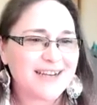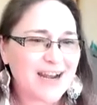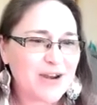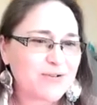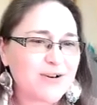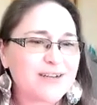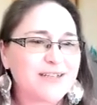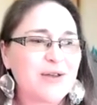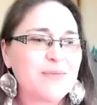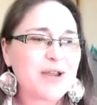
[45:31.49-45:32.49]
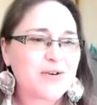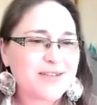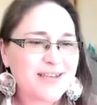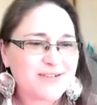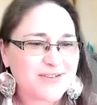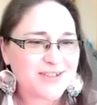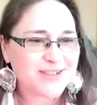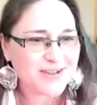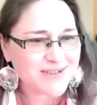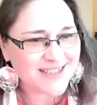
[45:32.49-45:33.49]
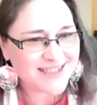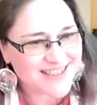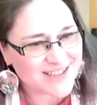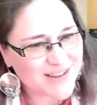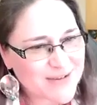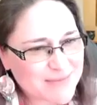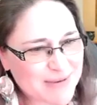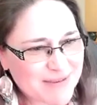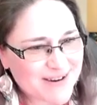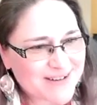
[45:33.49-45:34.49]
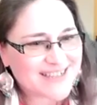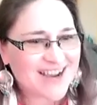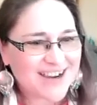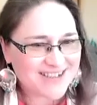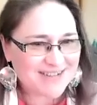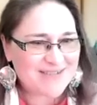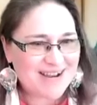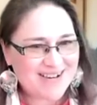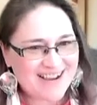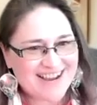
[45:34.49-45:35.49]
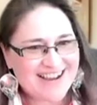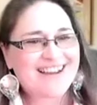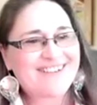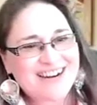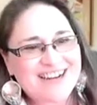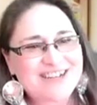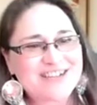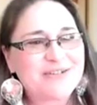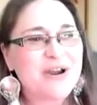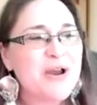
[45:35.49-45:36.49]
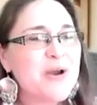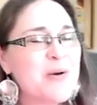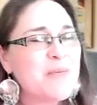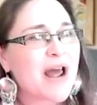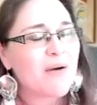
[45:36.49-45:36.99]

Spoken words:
and you were trying to sell me on Chris Anderson's services because I was maybe there to talk to him about what he could do. But I